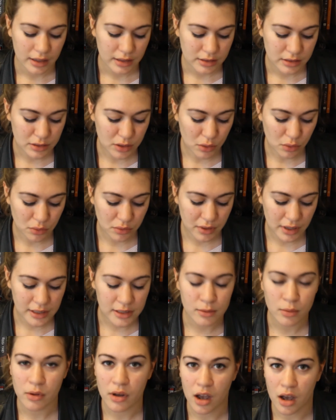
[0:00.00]
So
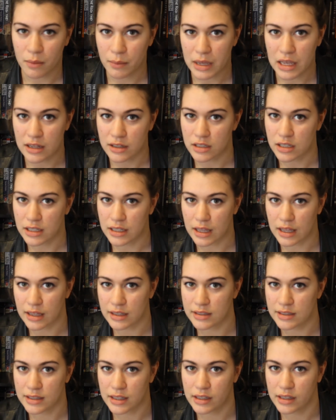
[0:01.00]
that's what got me into
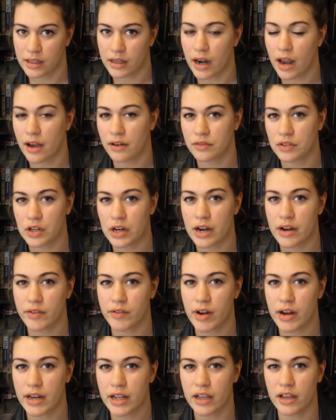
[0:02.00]
this. And then after I
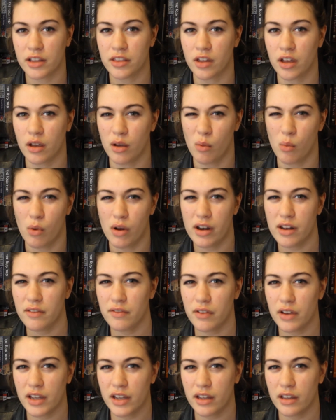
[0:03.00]
read it, I thought, what
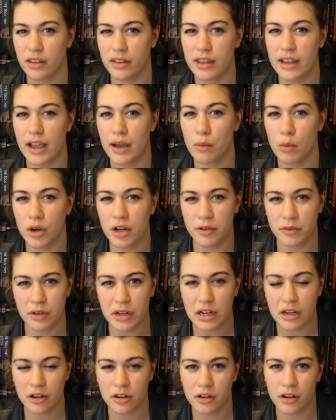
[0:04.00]
if I want to
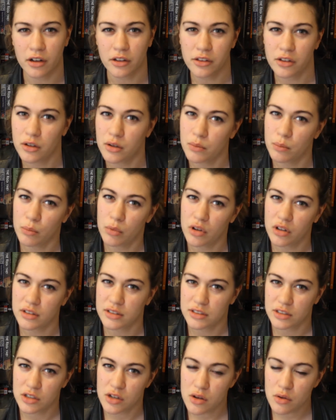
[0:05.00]
read her other
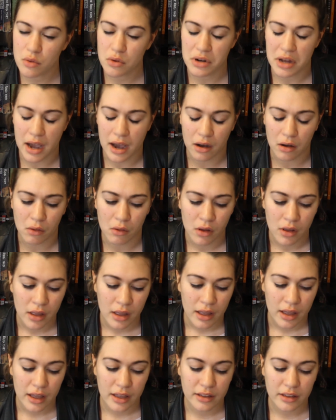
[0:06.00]
books too now.
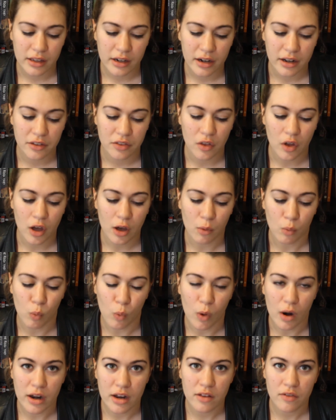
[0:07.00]
And then I thought,
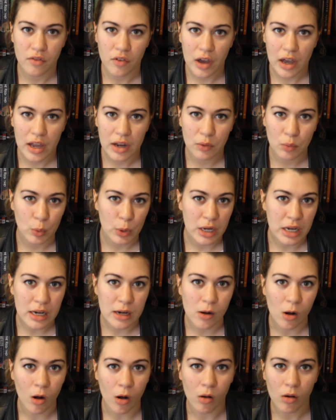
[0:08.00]
what if I
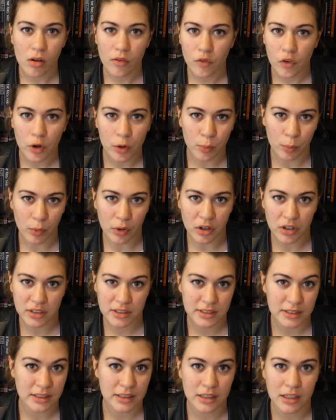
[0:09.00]
read all of her
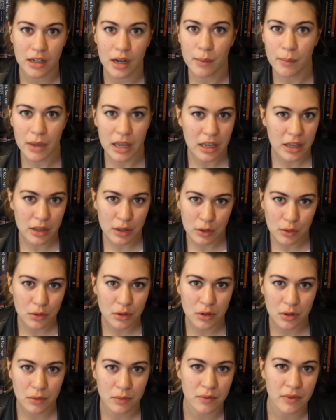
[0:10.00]
books and then I make a
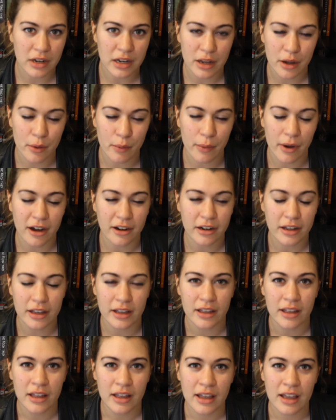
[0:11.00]
YouTube video about
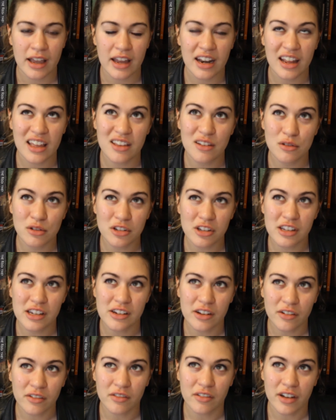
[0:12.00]
it. And I usually
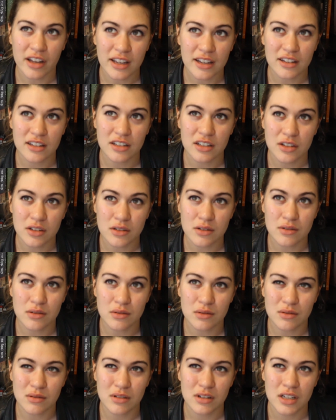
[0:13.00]
don't like
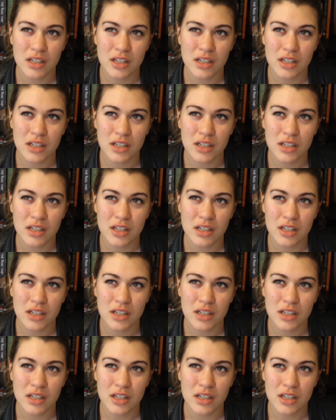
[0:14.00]
to